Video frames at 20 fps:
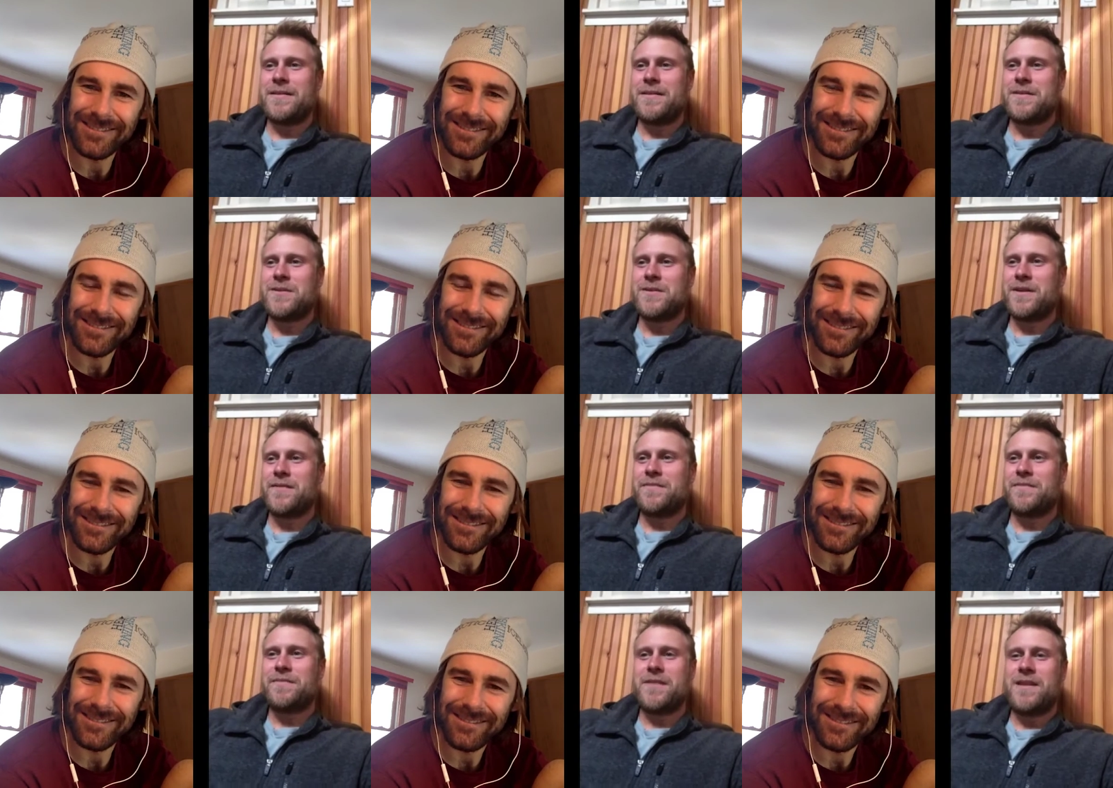
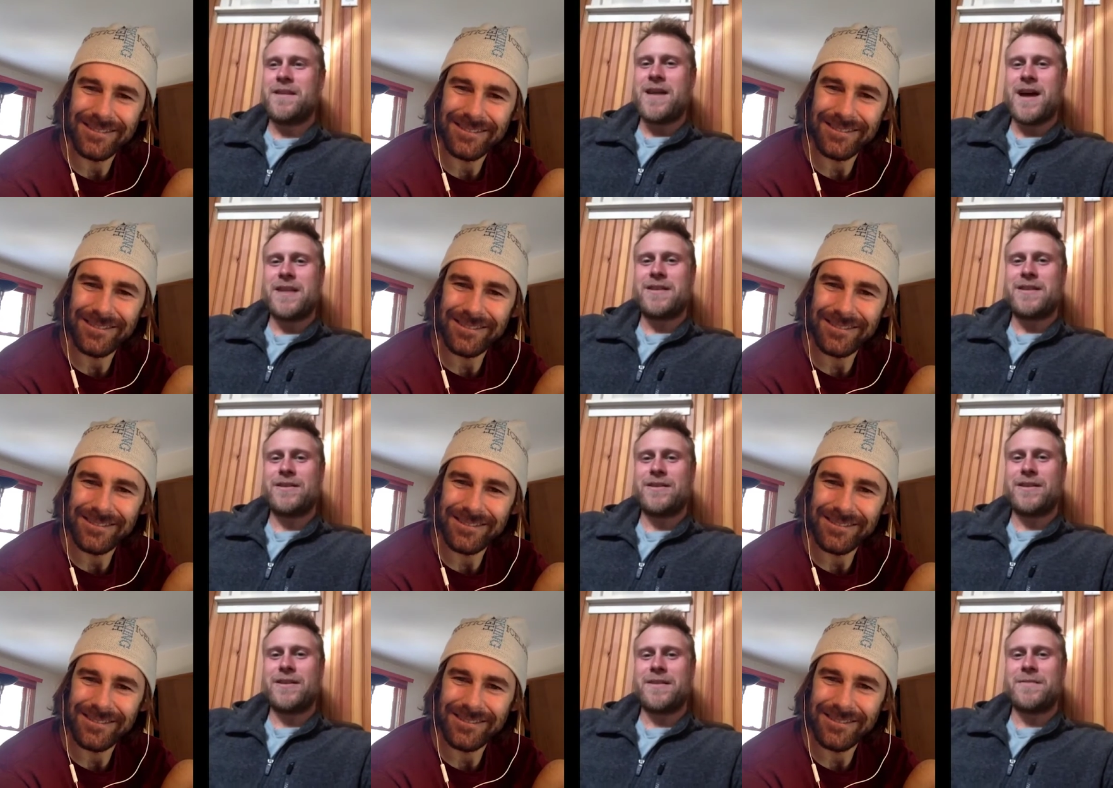Speaker 1: sort of
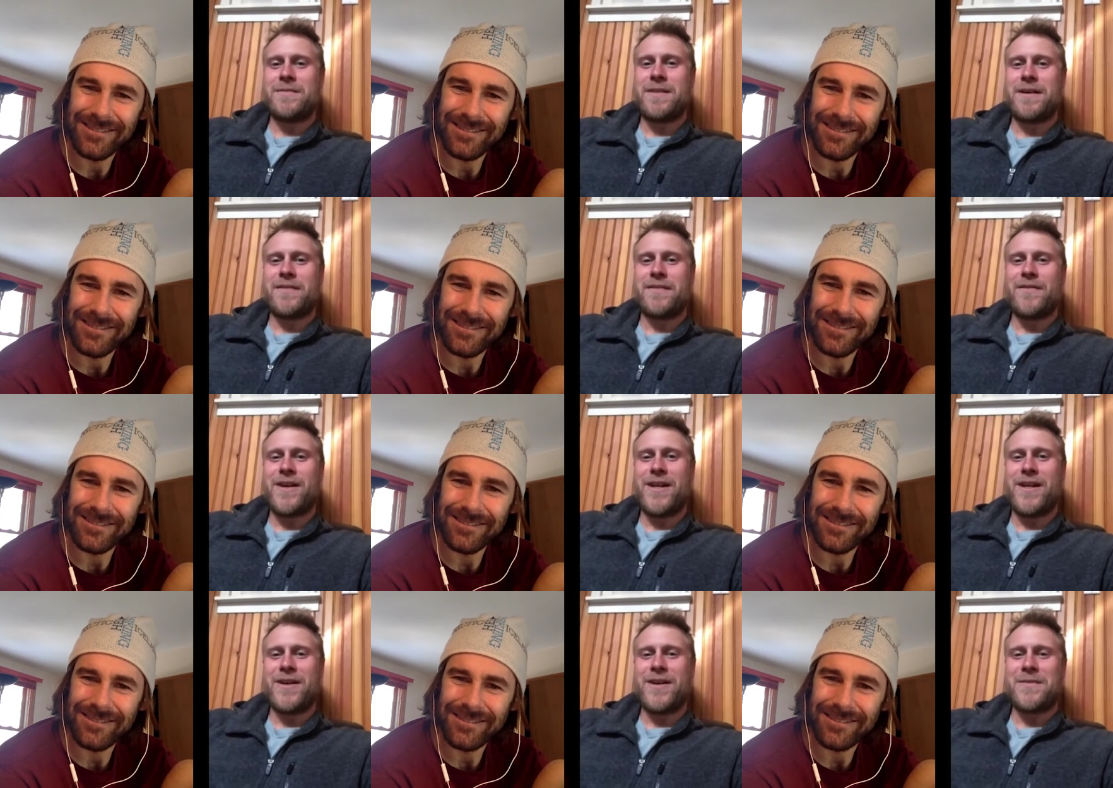not doing,
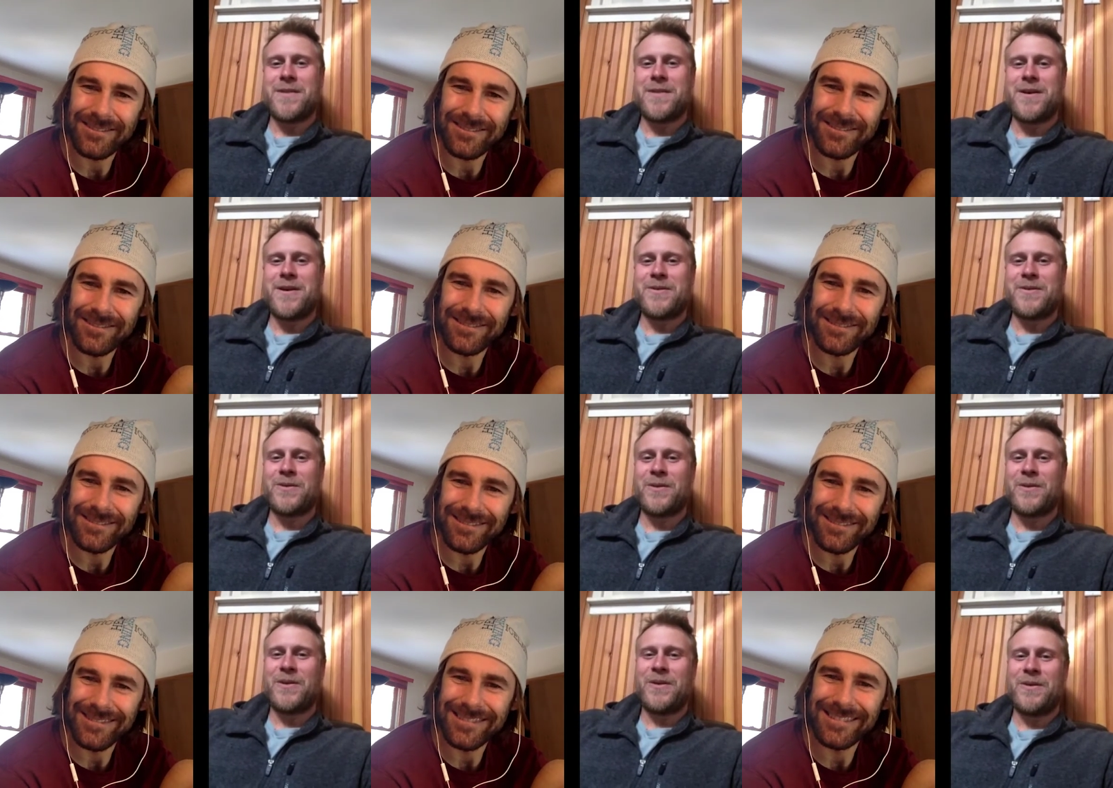my, following my
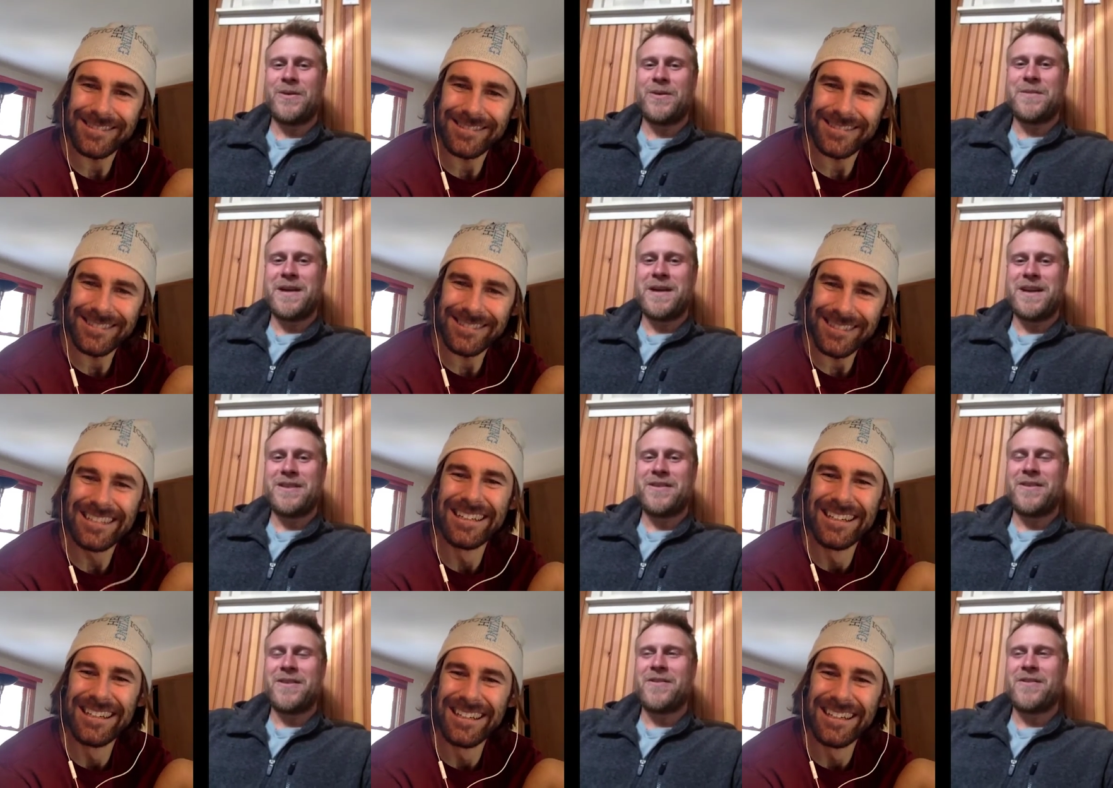own rule by
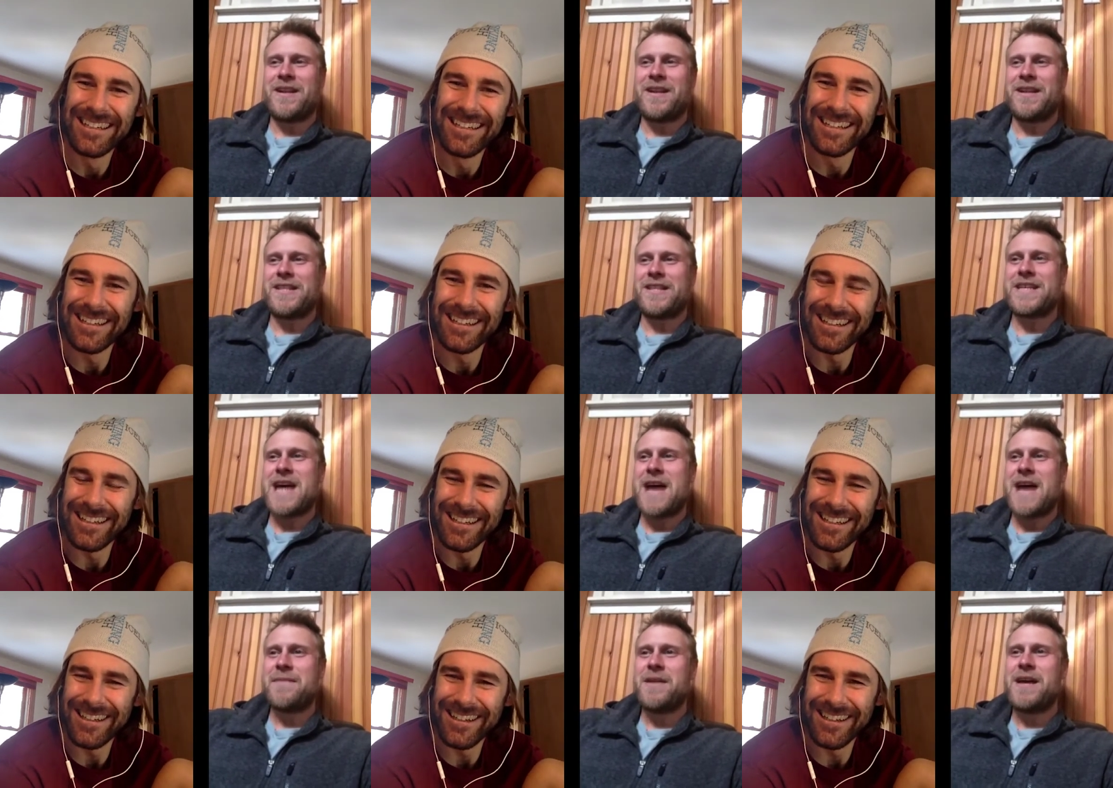doing one at a
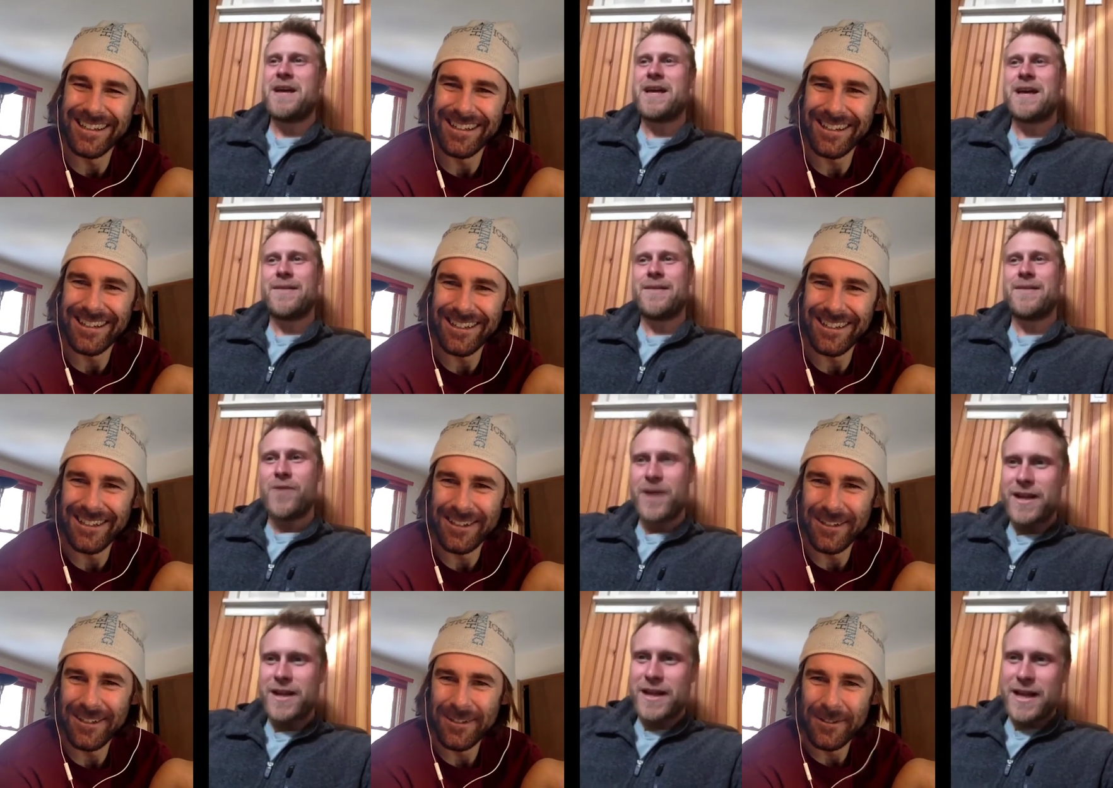time. I'm
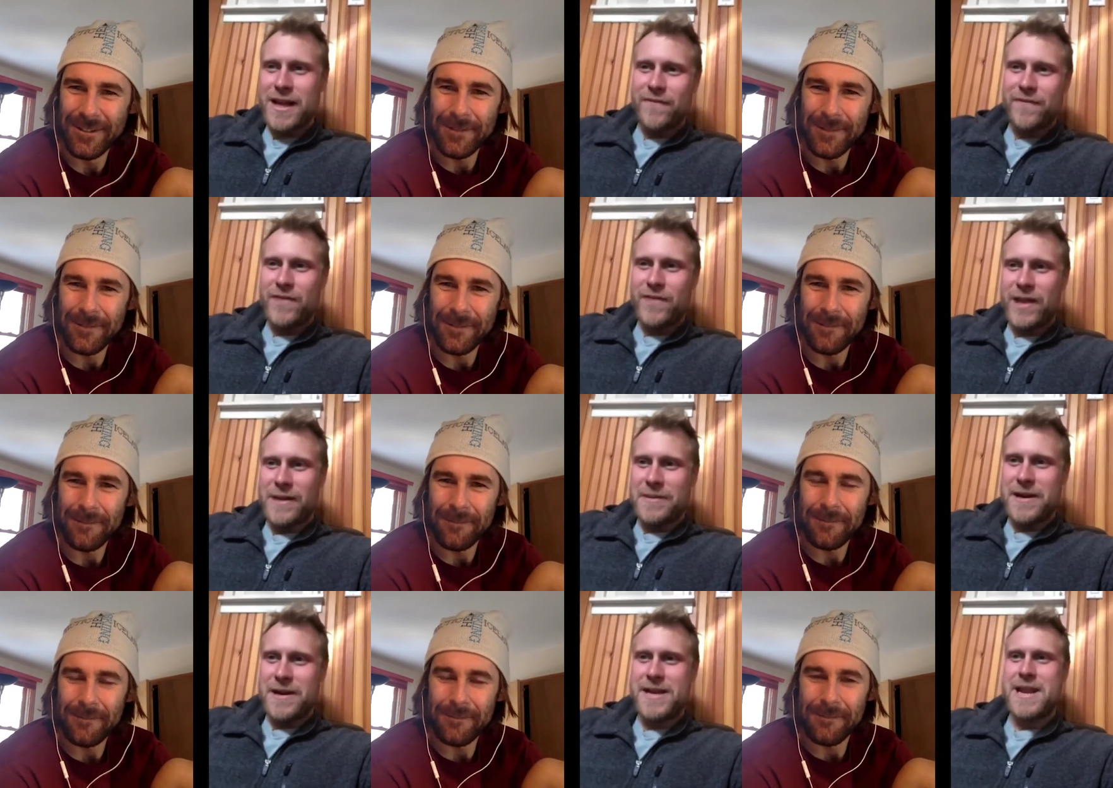working on a
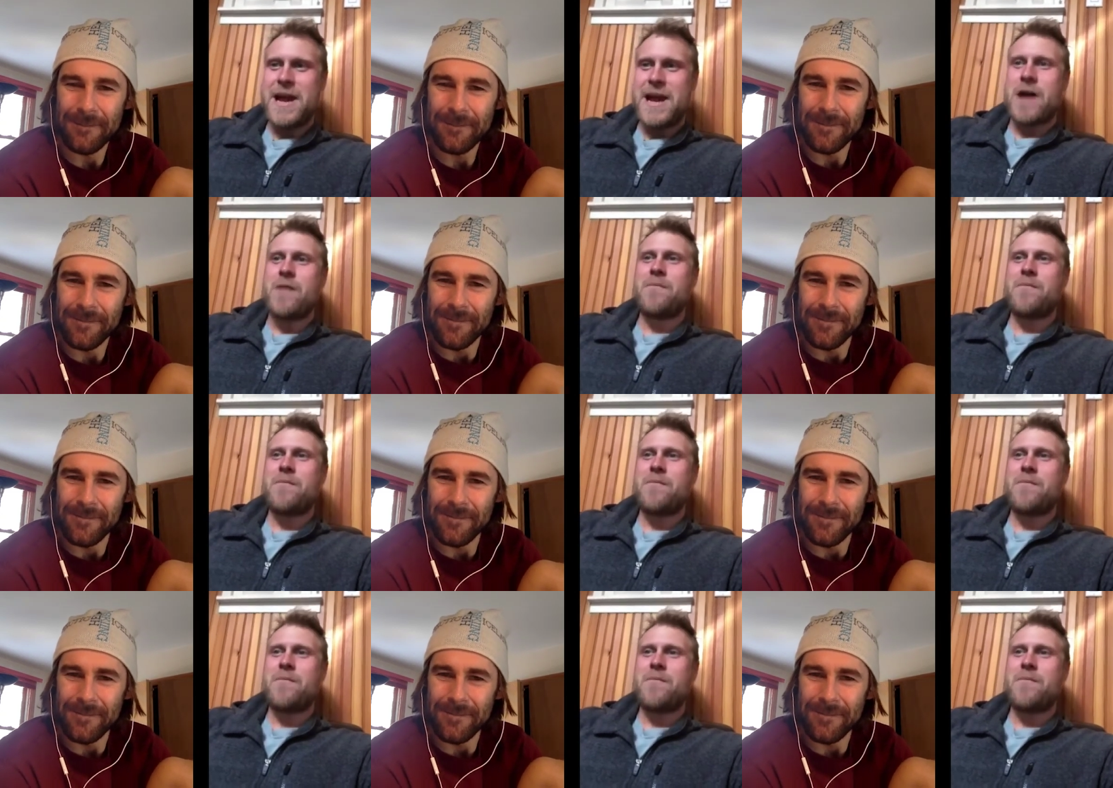film right now